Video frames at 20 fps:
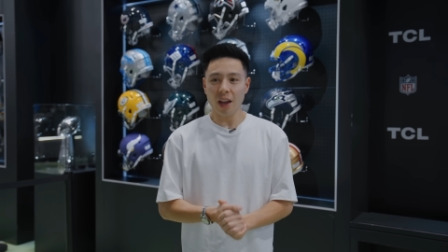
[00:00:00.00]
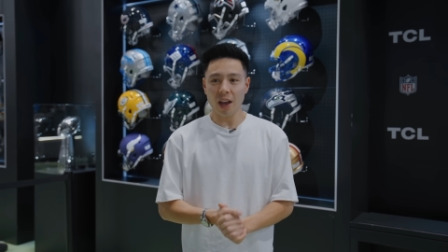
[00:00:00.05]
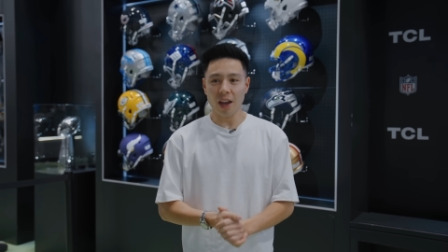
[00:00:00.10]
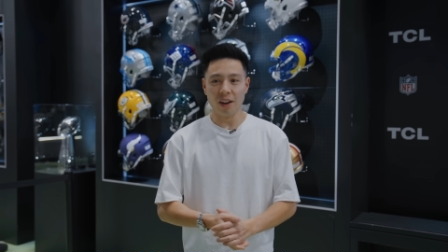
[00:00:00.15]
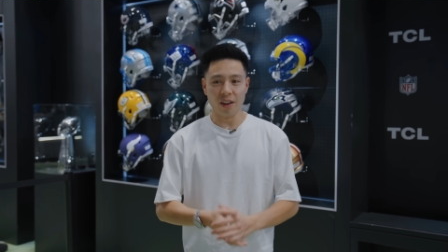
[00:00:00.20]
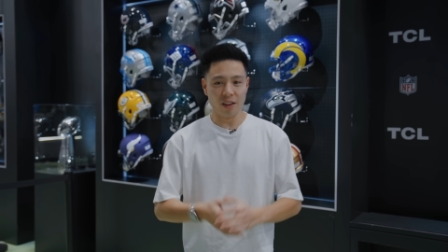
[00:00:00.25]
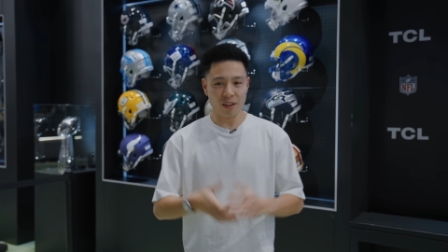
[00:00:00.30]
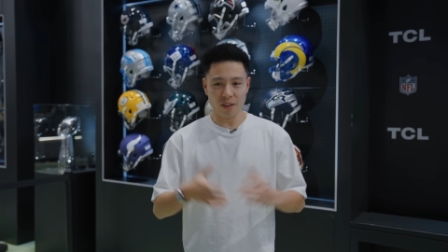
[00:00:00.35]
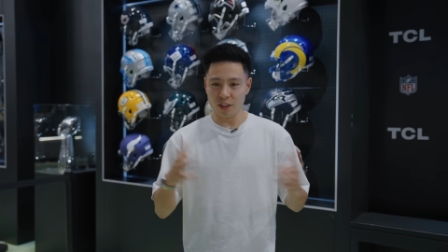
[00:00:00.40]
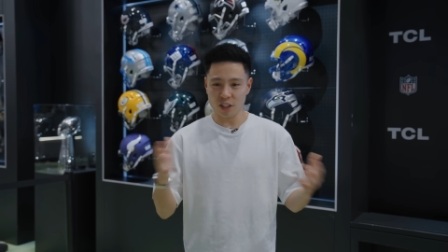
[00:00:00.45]

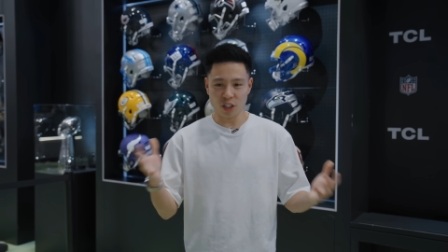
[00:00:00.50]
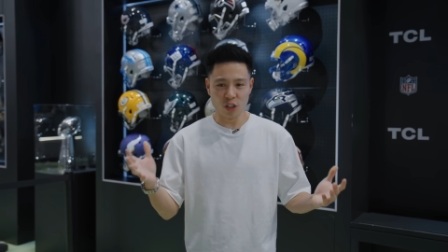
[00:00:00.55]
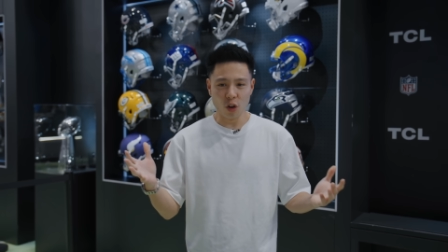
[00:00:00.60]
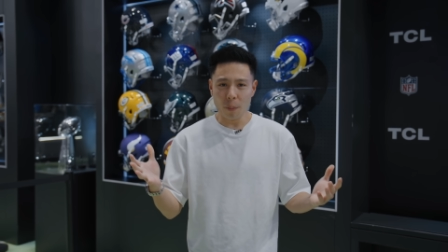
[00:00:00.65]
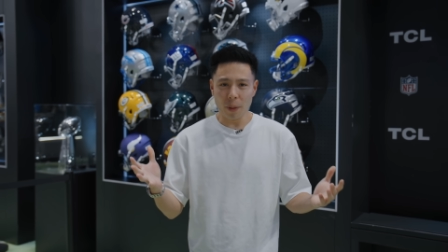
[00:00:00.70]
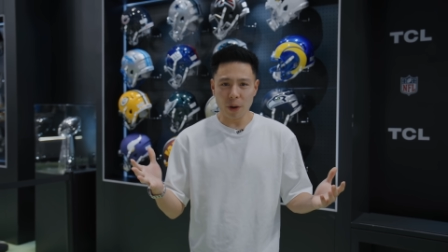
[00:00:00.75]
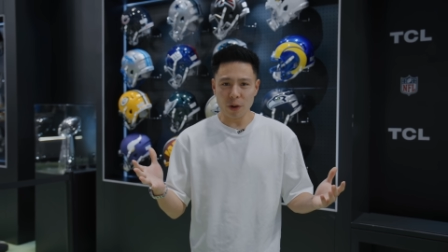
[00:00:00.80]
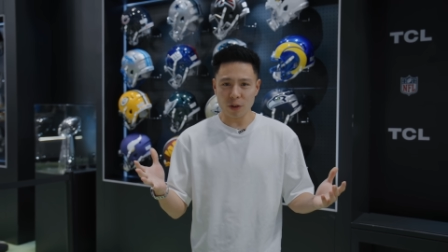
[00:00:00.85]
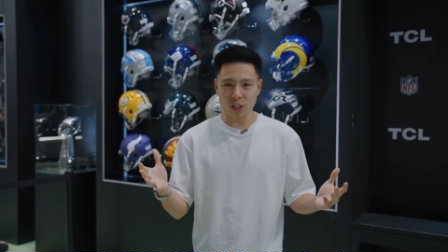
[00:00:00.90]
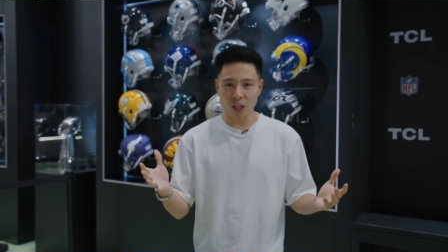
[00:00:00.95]
And it's no
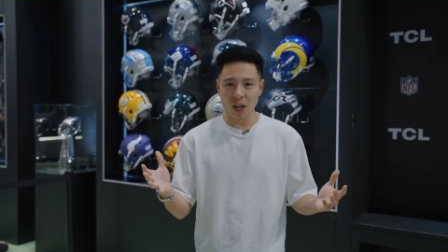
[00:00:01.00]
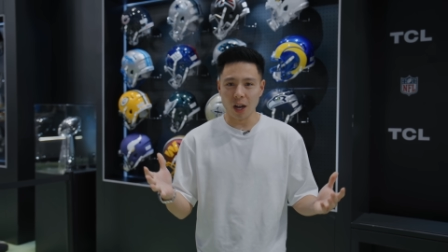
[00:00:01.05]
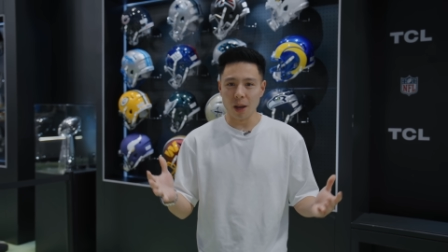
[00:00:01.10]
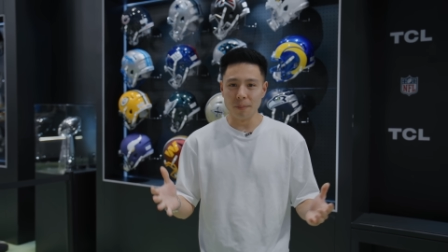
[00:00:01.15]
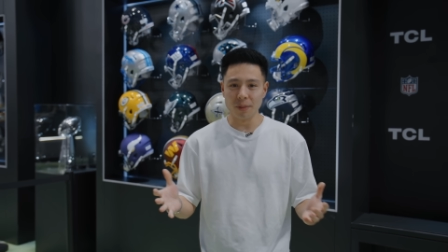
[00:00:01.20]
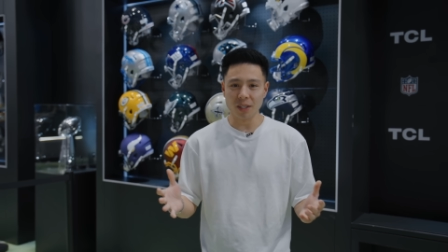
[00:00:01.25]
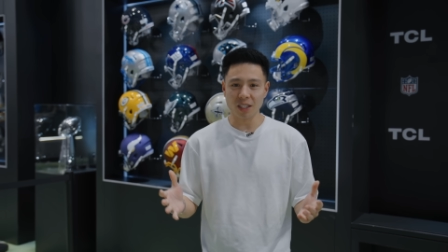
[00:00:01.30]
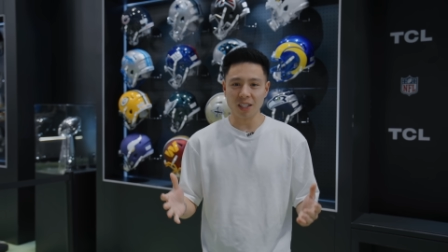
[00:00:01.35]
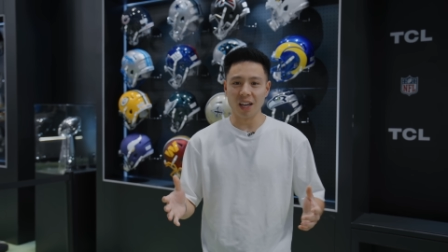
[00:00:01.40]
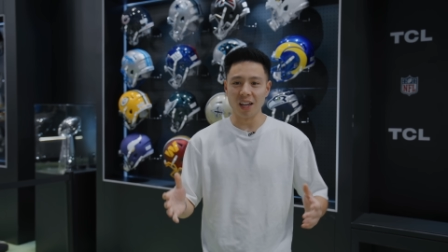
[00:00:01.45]
better
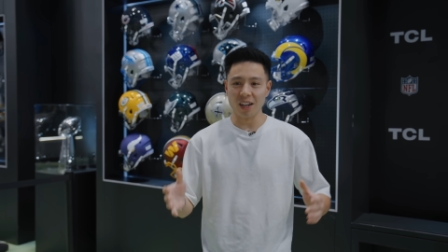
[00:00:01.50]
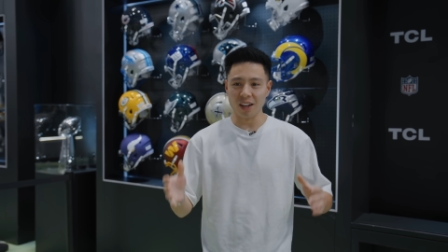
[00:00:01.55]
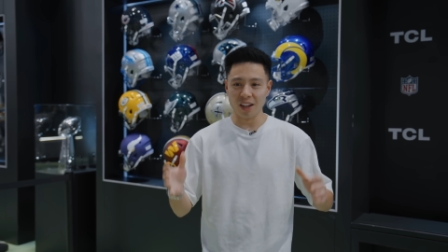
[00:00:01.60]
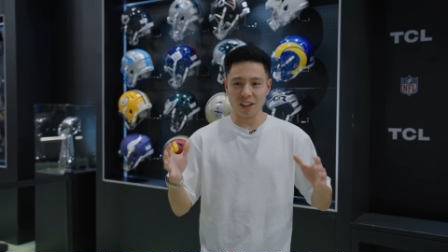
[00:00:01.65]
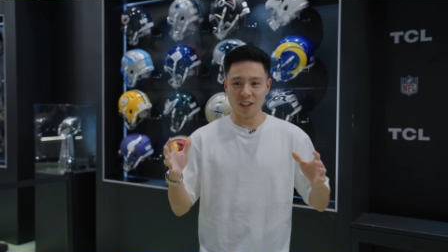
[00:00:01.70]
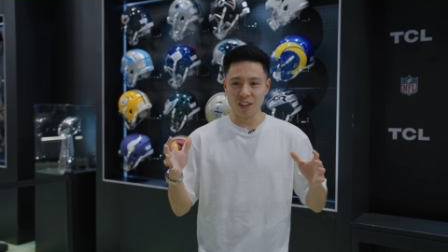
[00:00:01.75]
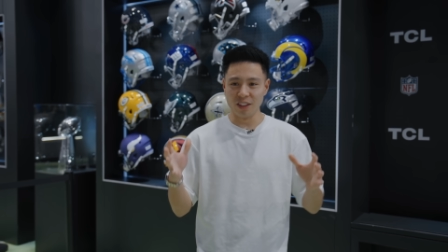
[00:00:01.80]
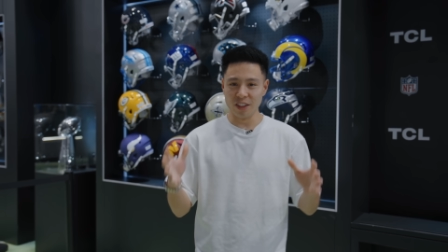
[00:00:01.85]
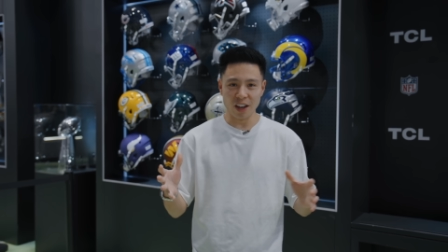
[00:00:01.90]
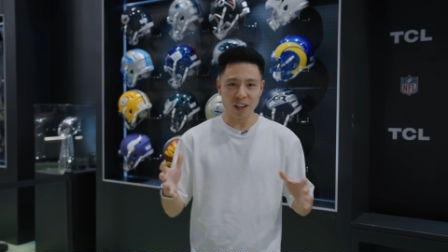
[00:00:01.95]
time to get
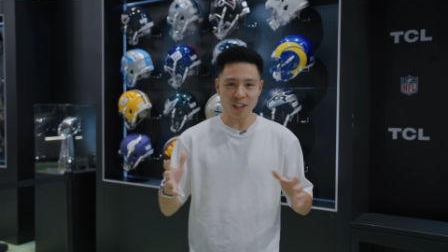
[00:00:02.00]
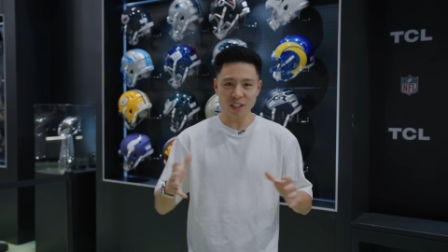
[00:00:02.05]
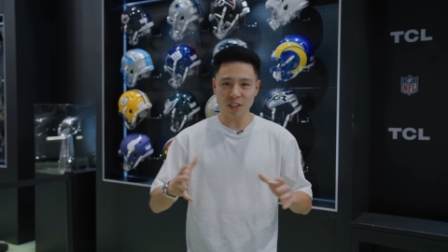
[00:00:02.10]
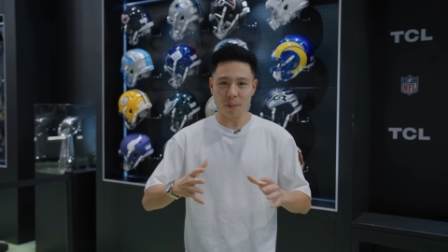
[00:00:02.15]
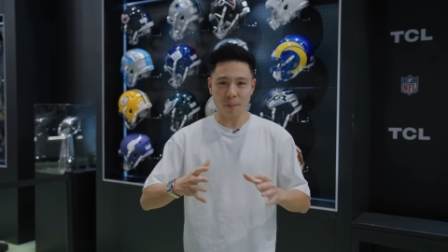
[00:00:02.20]
a nice